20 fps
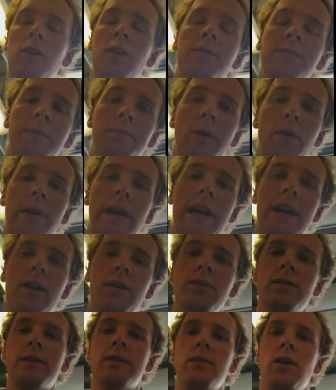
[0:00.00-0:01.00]
Hoofer Boat
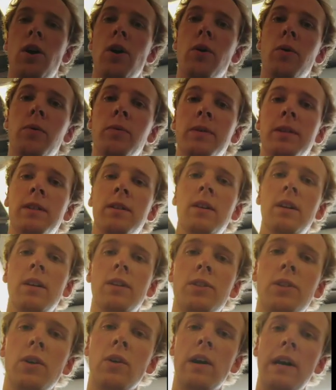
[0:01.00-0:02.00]
House hose.
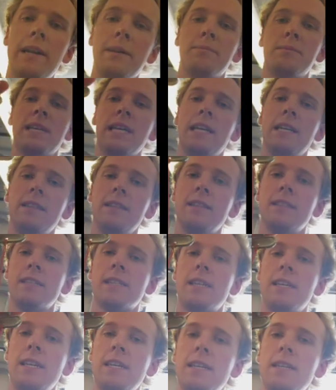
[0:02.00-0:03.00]
So I obtained this
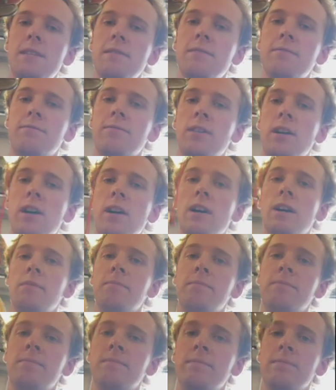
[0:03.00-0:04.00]
key
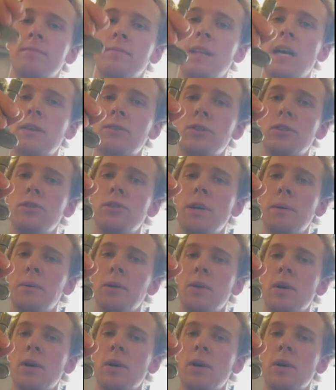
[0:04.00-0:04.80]
from the Outdoor UW